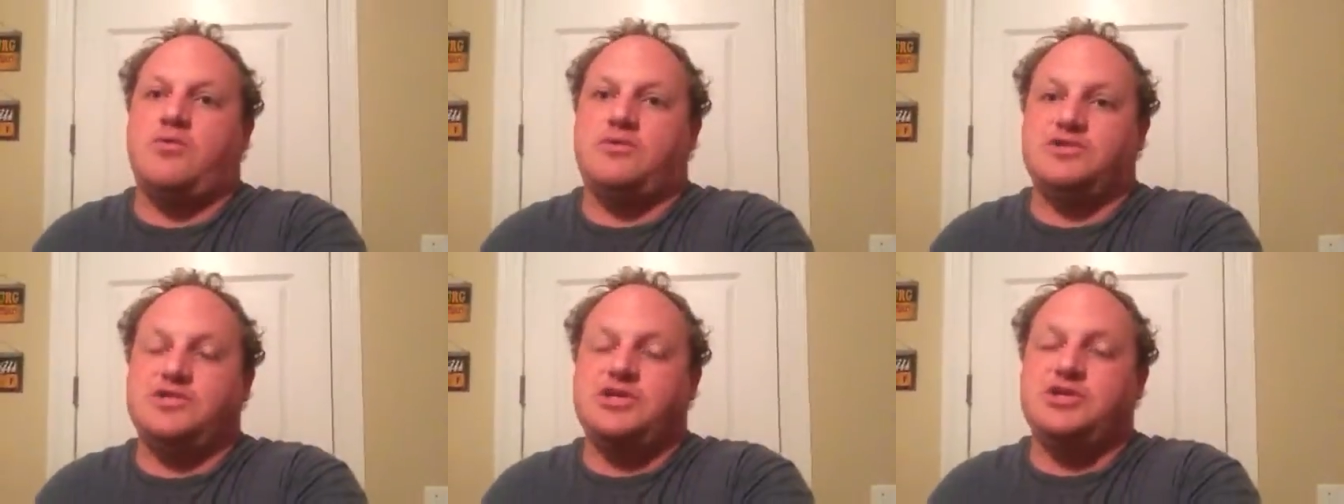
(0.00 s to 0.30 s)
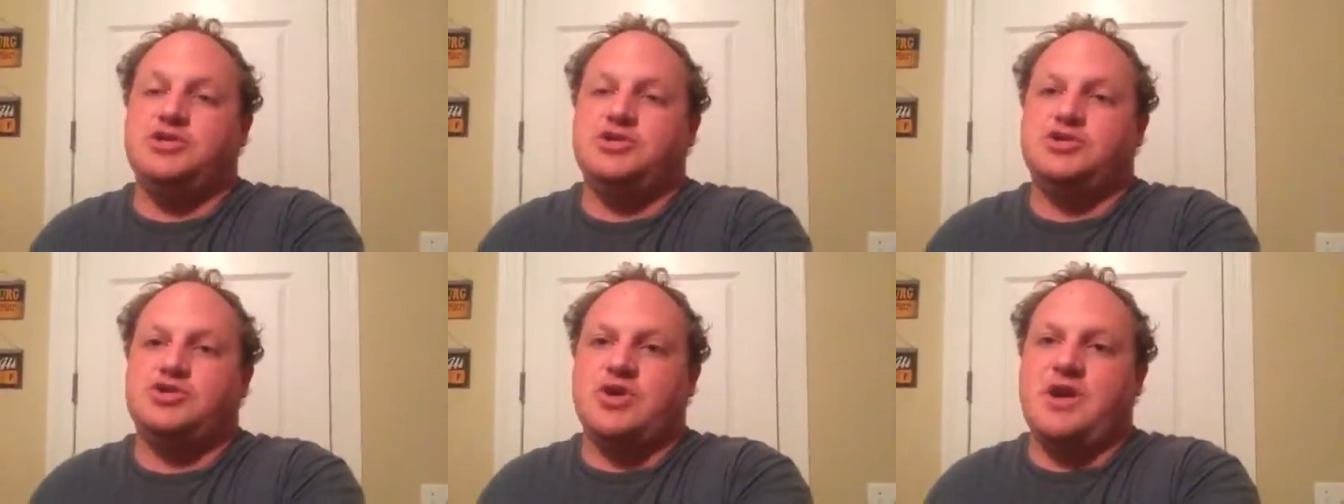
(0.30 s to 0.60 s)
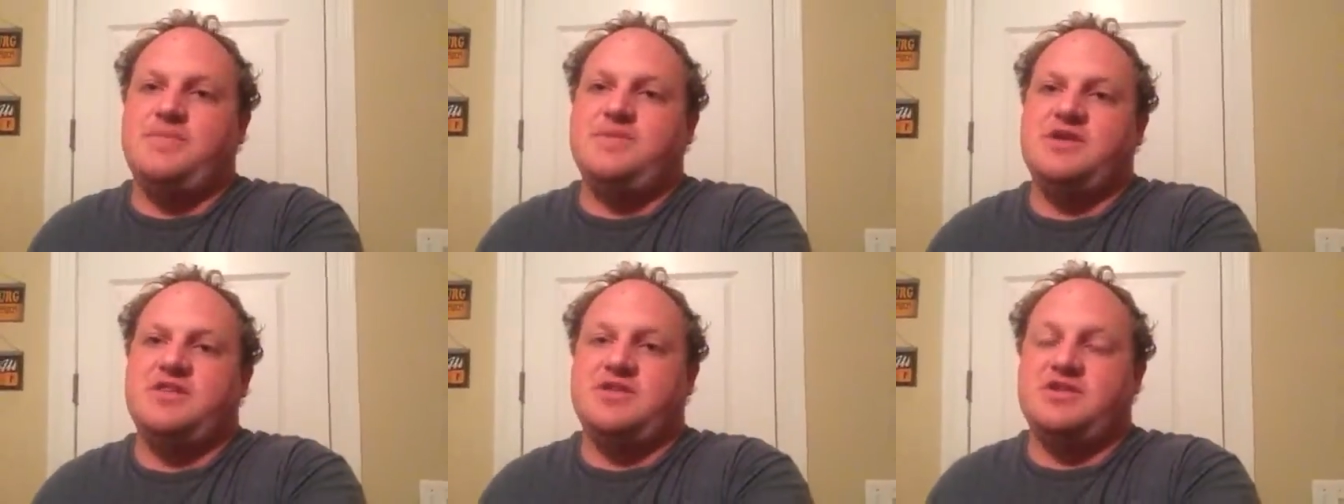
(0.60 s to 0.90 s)
and was
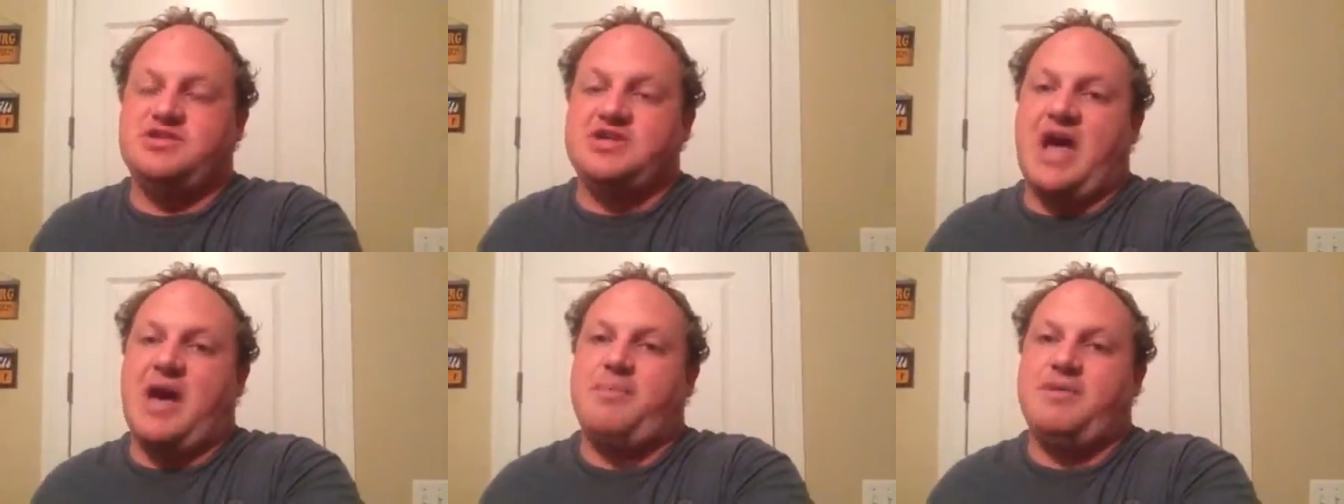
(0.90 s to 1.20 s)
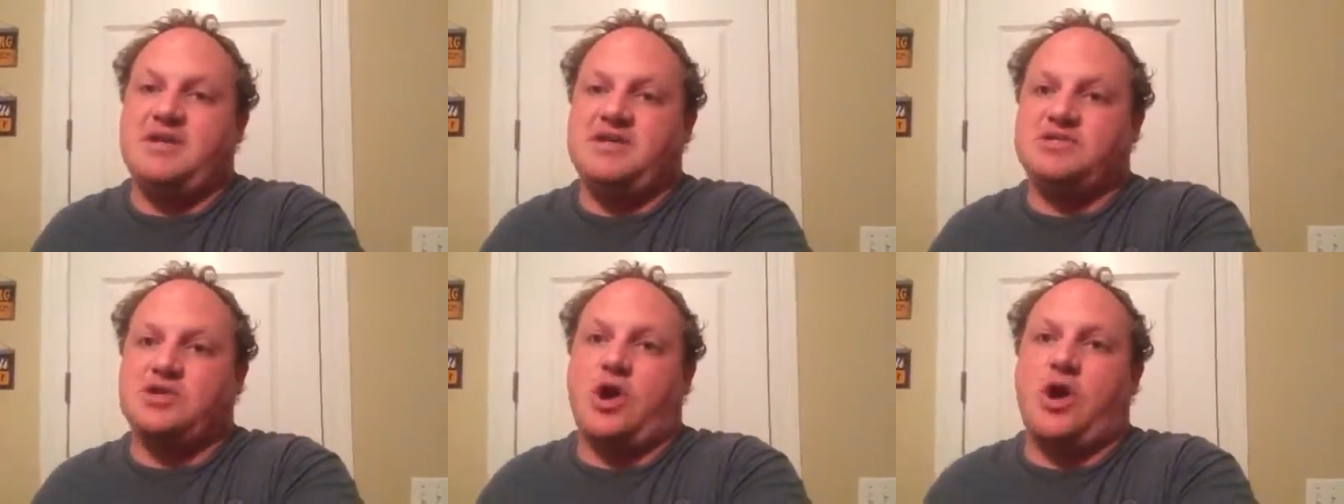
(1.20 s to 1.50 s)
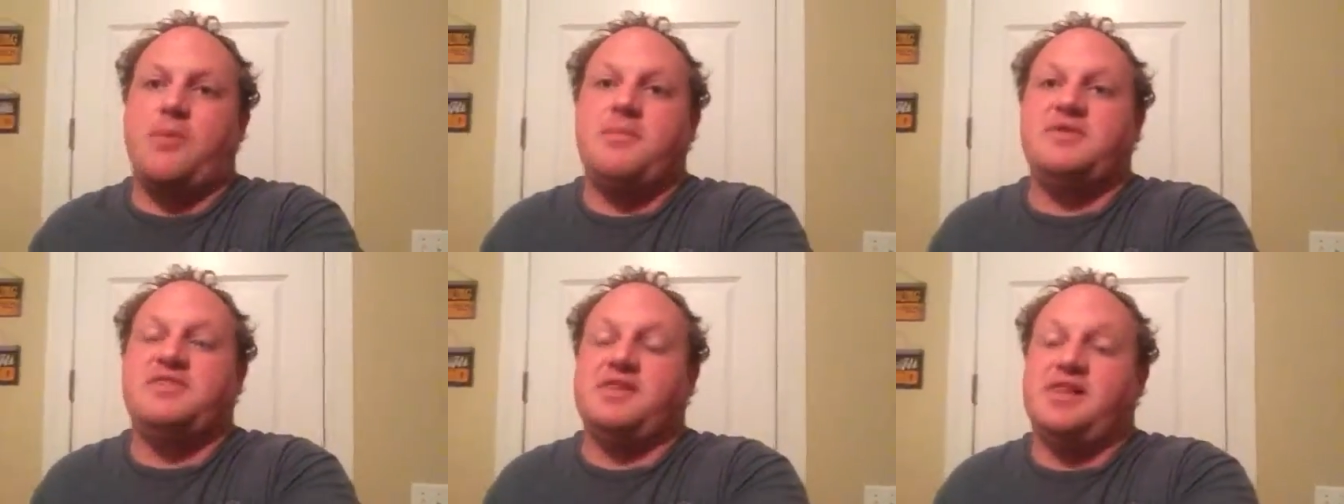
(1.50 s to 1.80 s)
conscripted in the Japanese
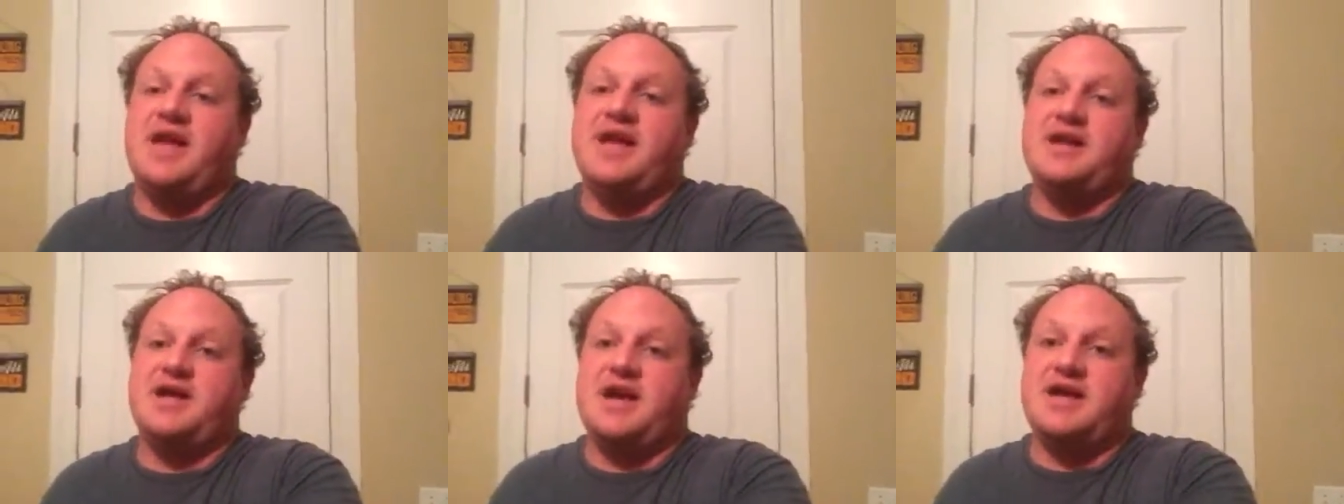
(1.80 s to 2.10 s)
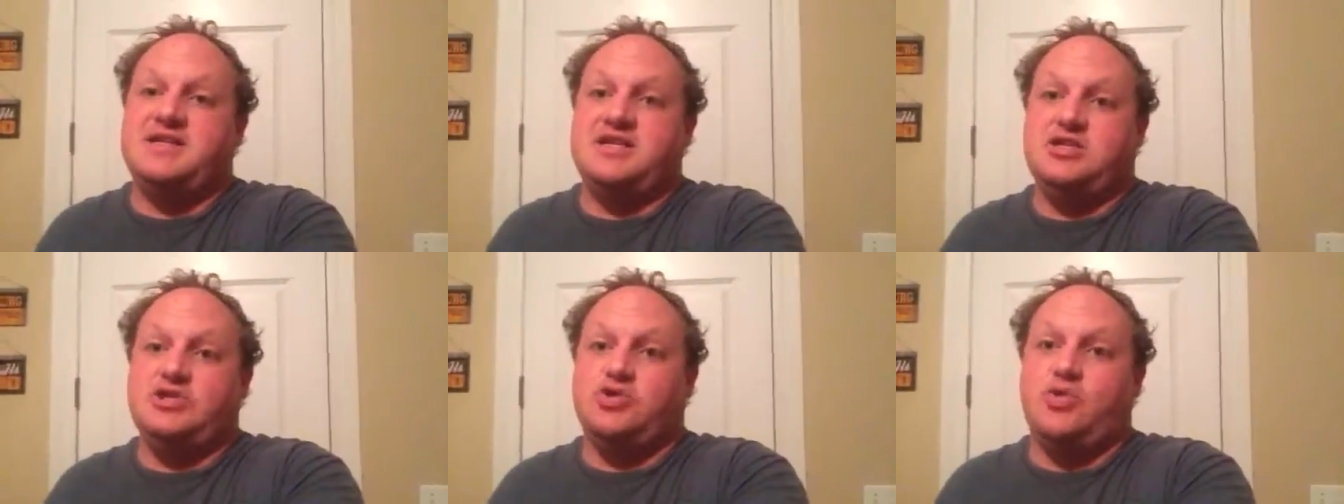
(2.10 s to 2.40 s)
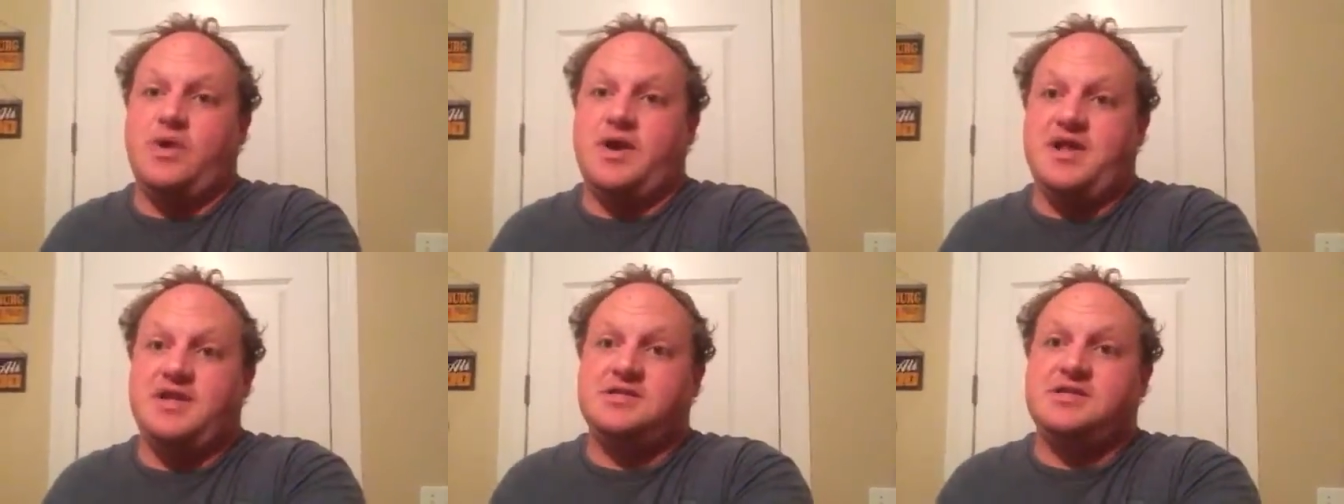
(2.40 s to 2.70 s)
Army in the late
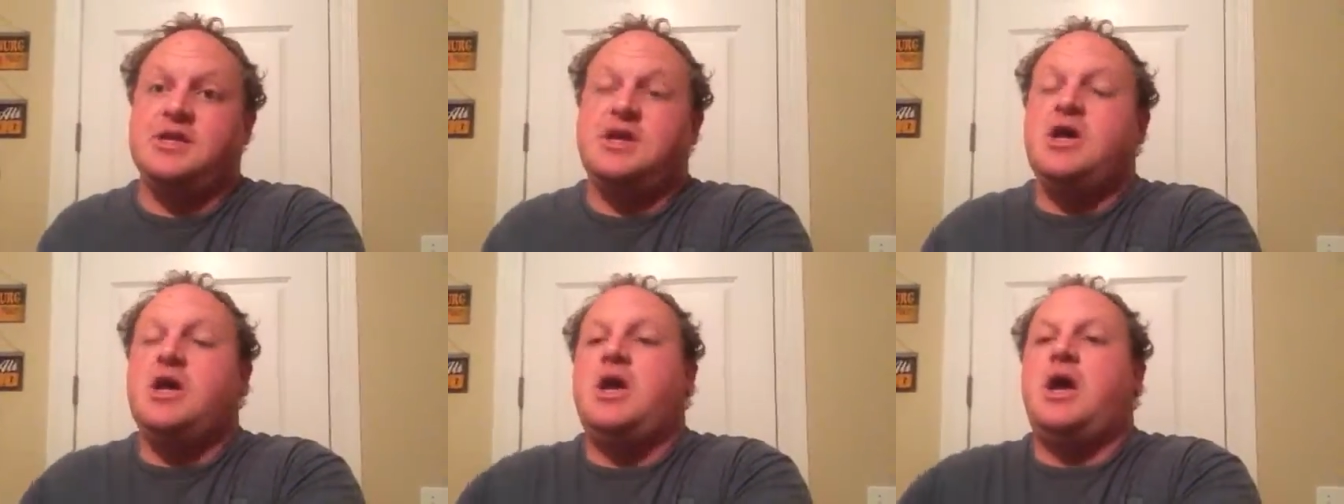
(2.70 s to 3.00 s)
1920s.